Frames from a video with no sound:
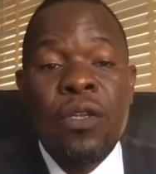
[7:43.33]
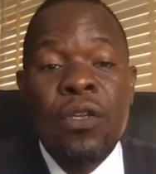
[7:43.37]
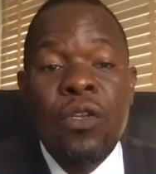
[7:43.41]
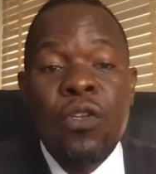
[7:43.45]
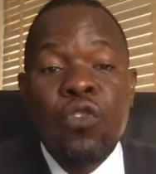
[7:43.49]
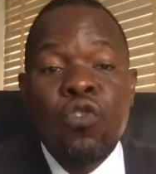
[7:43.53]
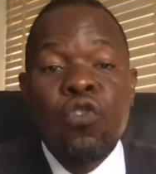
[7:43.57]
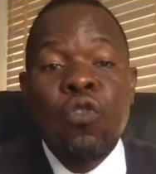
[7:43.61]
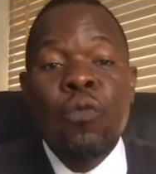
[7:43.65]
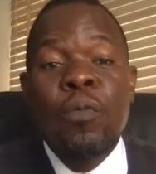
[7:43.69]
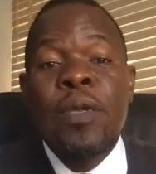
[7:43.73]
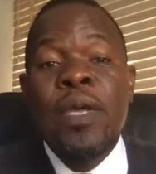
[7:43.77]

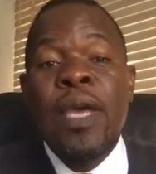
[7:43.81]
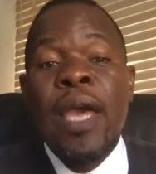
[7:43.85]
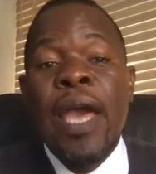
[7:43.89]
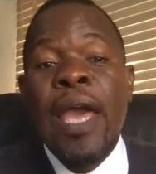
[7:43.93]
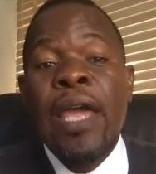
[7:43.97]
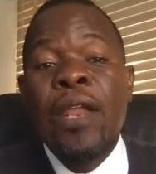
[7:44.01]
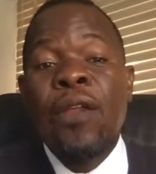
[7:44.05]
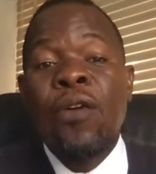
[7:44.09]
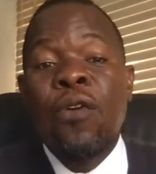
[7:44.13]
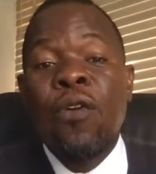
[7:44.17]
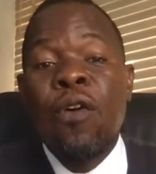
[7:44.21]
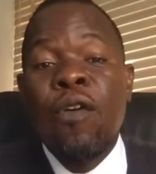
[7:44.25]
So
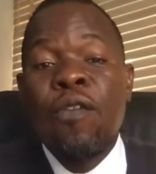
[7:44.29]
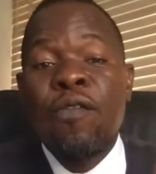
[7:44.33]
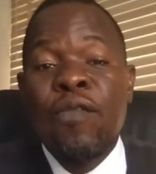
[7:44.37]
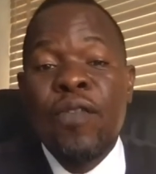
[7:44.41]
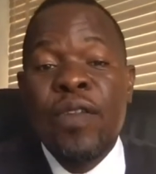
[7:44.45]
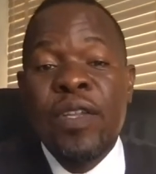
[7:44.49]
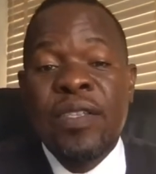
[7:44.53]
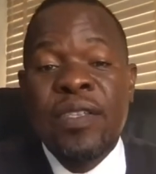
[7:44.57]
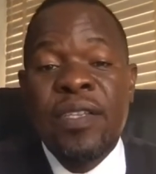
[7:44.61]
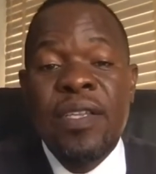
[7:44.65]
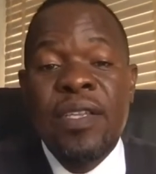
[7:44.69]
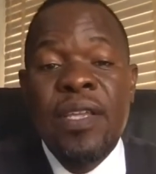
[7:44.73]
behind
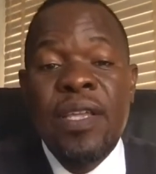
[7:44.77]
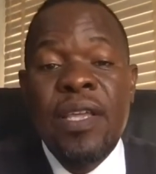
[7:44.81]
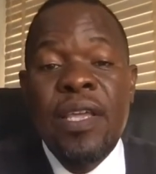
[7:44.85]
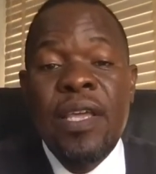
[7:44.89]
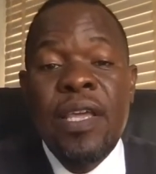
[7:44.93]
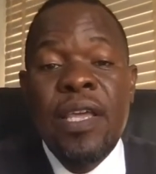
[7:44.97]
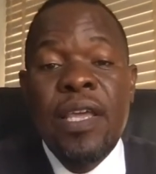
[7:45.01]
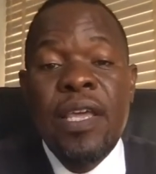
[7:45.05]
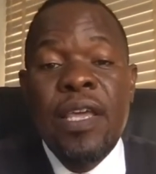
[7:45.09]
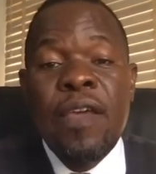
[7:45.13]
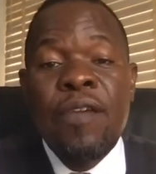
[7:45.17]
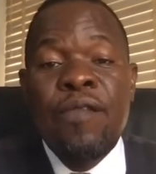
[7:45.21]
conflict,
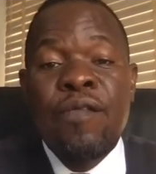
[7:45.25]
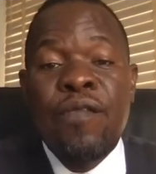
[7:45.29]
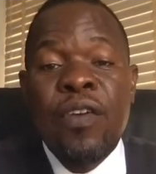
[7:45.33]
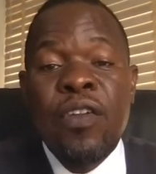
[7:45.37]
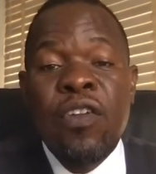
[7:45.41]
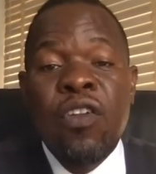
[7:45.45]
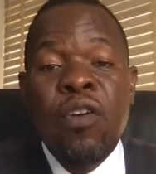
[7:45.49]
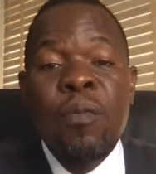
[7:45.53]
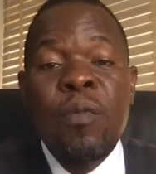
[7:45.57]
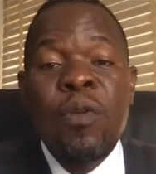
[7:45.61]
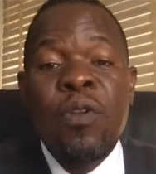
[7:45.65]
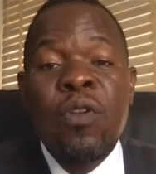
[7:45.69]
a
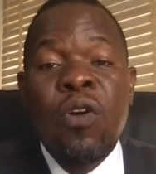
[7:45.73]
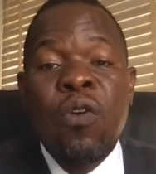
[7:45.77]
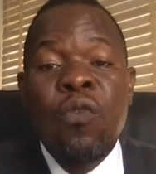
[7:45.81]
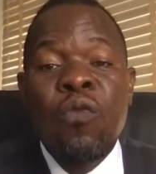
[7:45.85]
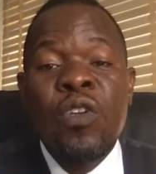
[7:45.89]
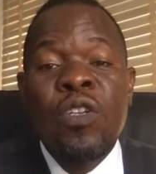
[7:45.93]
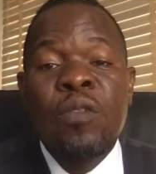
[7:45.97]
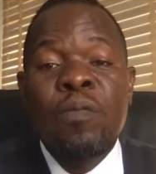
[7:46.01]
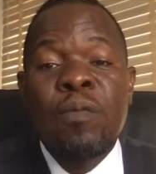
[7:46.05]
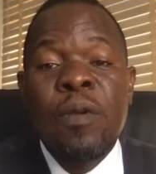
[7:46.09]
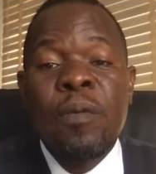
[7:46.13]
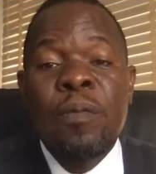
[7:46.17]
phenomenon
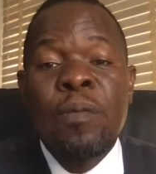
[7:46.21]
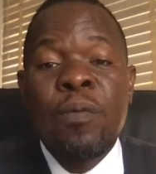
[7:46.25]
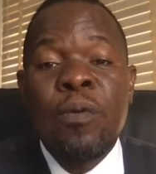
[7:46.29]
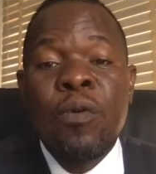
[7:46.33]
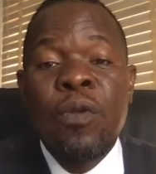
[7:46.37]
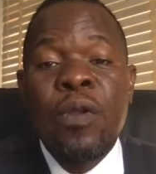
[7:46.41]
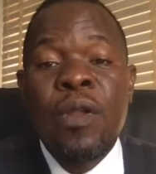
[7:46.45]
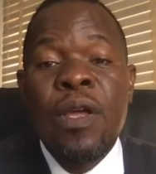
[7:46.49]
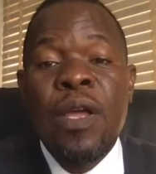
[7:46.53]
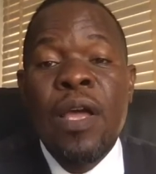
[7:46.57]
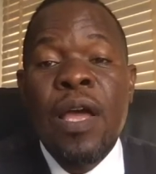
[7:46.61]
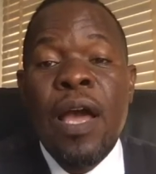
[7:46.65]
which
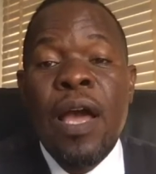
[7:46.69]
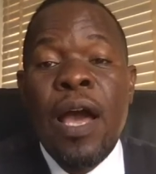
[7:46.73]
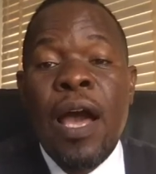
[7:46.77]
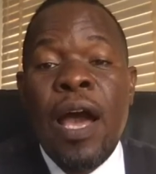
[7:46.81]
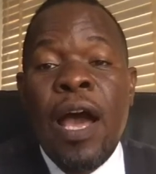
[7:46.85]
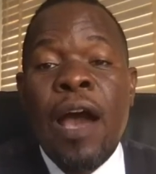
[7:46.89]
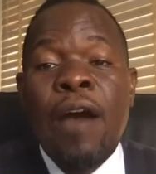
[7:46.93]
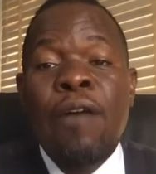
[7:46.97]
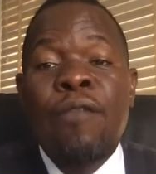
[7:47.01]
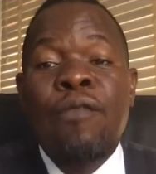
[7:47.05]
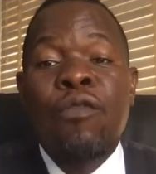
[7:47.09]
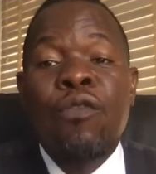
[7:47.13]
people
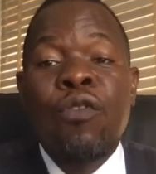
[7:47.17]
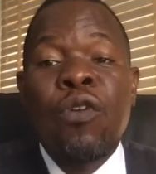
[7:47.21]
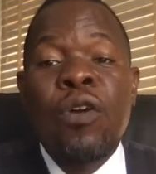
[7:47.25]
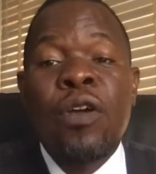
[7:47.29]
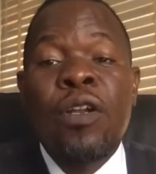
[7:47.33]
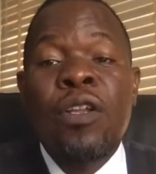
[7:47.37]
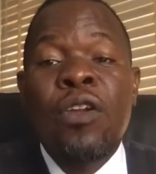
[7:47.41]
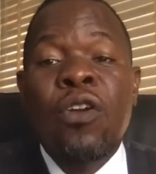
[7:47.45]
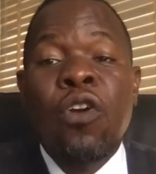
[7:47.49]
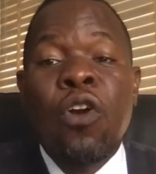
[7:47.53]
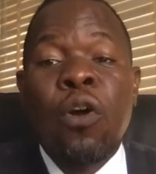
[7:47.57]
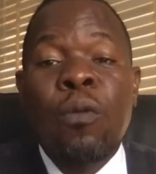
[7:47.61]
have
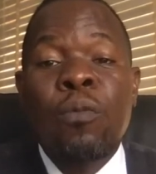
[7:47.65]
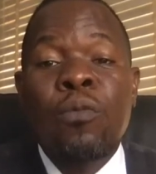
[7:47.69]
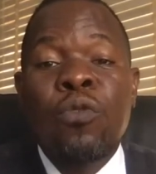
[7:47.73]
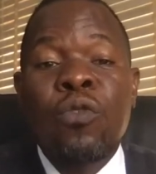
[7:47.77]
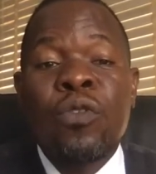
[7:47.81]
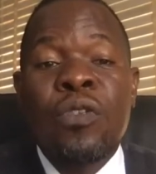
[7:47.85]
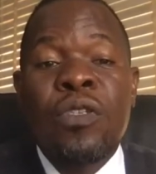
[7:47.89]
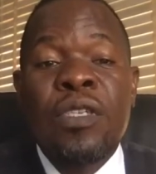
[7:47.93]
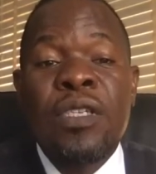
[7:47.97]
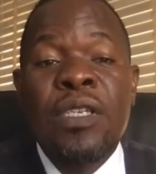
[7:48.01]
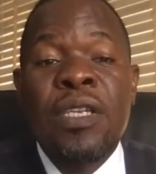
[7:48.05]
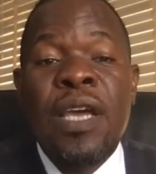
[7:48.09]
wrongly come to
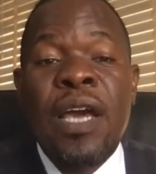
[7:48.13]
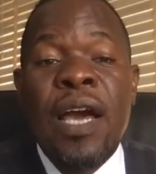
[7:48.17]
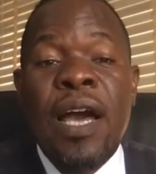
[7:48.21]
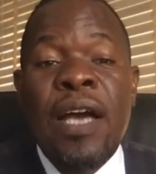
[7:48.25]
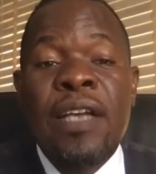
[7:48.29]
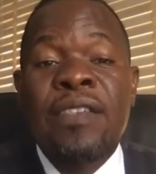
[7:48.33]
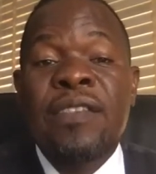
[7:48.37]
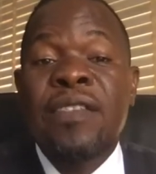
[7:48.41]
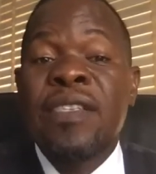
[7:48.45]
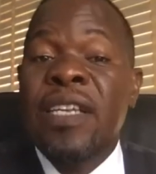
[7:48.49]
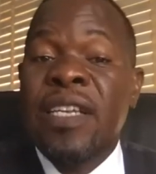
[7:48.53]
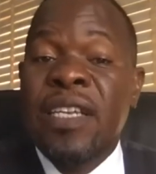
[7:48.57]
see
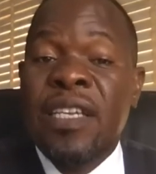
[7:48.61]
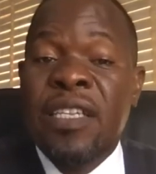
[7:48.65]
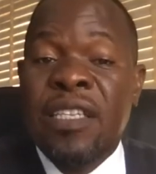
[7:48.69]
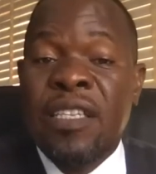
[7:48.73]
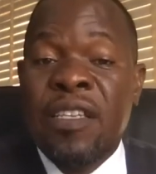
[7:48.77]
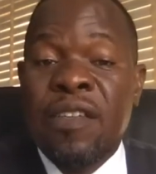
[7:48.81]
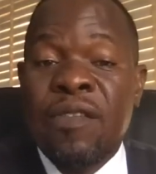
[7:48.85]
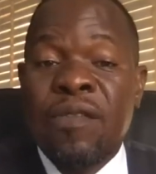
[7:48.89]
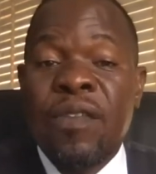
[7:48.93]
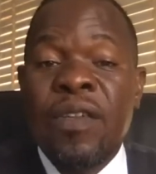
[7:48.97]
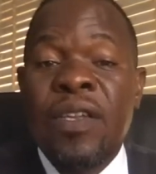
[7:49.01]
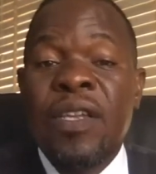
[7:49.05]
as
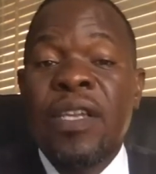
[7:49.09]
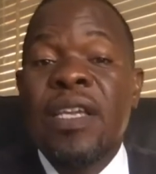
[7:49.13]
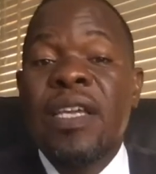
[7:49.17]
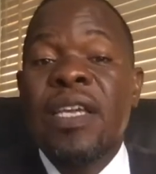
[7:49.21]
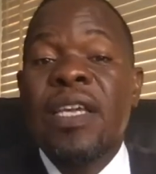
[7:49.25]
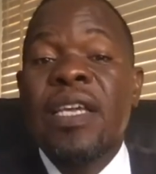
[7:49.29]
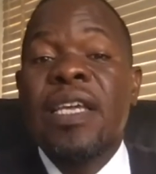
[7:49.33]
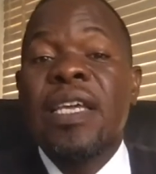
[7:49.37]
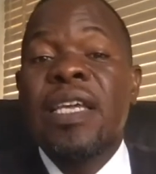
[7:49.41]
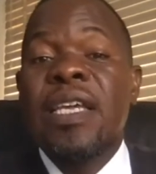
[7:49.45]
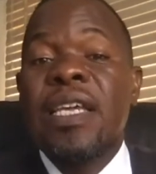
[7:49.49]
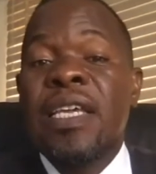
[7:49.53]
negative
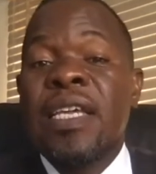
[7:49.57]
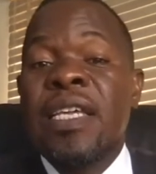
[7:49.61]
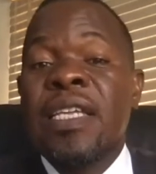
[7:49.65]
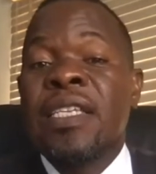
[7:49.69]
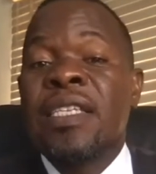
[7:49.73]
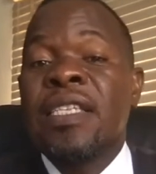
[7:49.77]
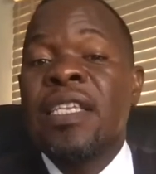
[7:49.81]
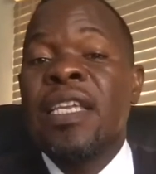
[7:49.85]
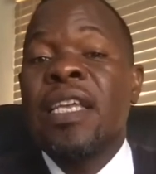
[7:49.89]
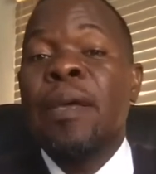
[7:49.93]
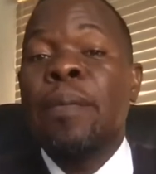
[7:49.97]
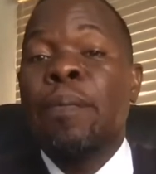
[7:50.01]

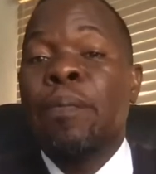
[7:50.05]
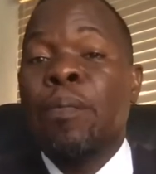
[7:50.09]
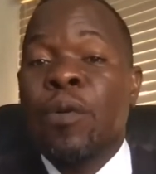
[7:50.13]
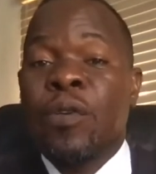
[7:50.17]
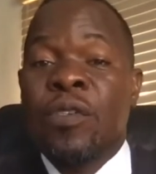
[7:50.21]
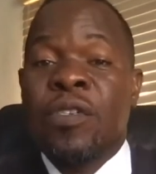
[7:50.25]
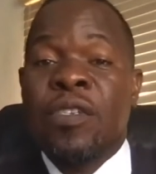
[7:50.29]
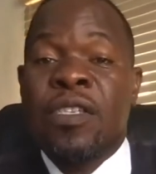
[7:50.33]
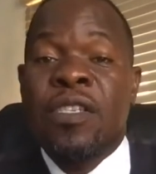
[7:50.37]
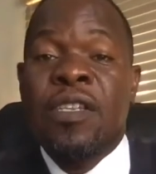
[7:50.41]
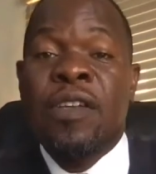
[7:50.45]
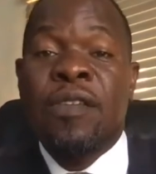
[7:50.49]
is a
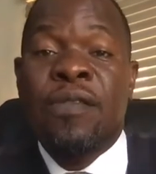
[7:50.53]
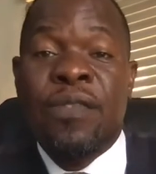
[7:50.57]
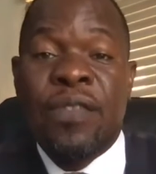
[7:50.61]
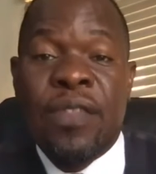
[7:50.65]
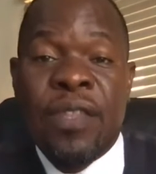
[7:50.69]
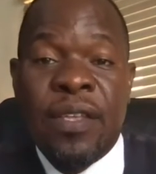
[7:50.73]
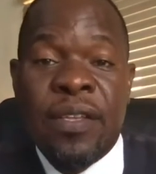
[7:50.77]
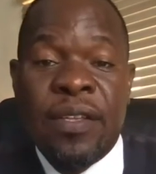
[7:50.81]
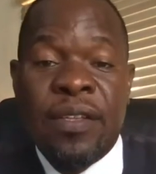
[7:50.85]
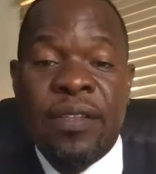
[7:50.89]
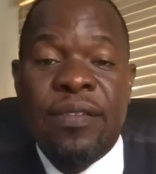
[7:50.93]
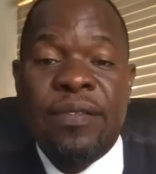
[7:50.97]
positive
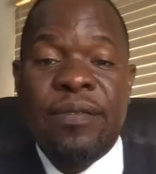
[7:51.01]
thing: